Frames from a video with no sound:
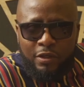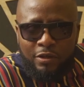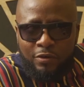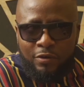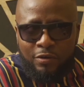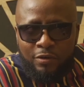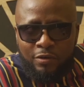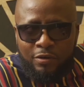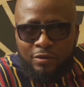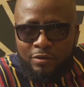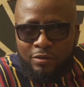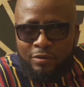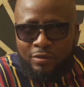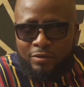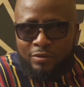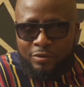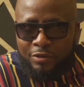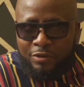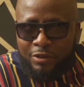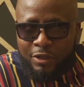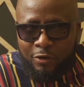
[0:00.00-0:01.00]
or
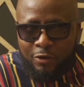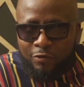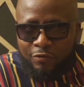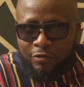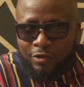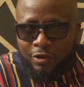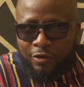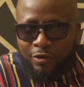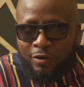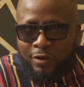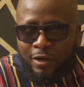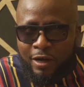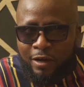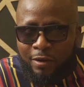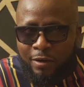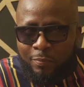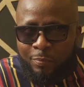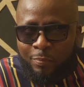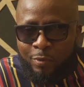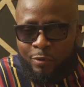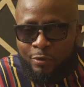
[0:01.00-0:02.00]
during COVID
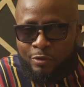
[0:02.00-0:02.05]
or post?